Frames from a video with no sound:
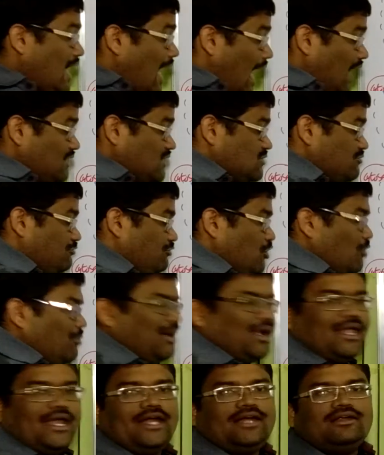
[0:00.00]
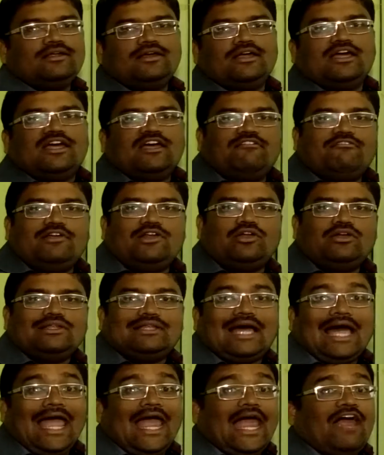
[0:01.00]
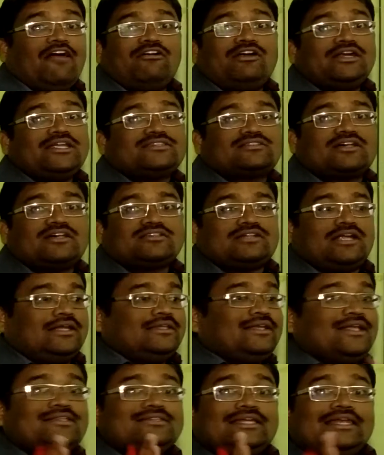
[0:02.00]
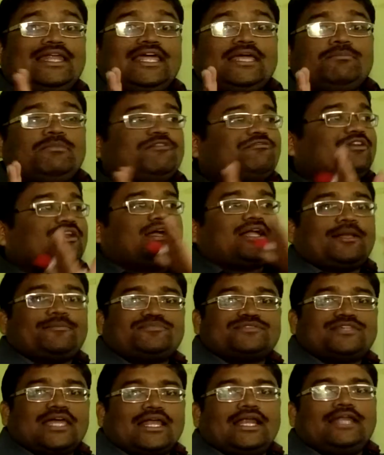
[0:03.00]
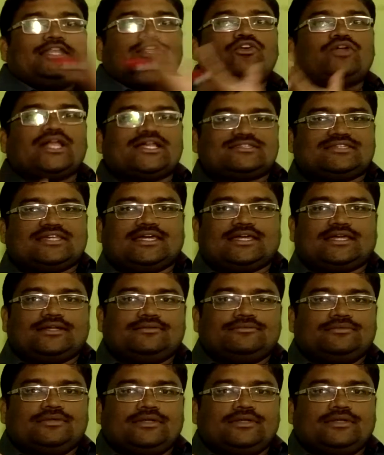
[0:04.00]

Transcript: And this fumarate, I have discussed that there is a link between Krebs cycle and the Urea cycle.